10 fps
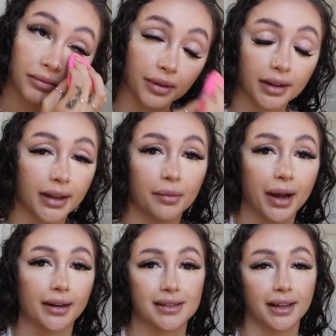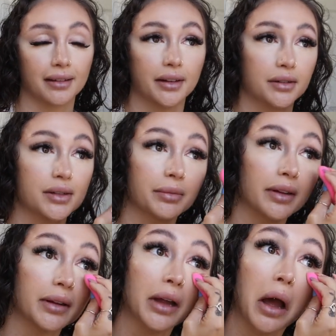with like a bag of saline or
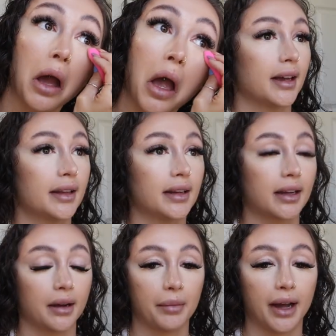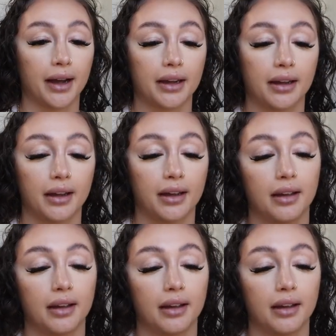something like that and they come back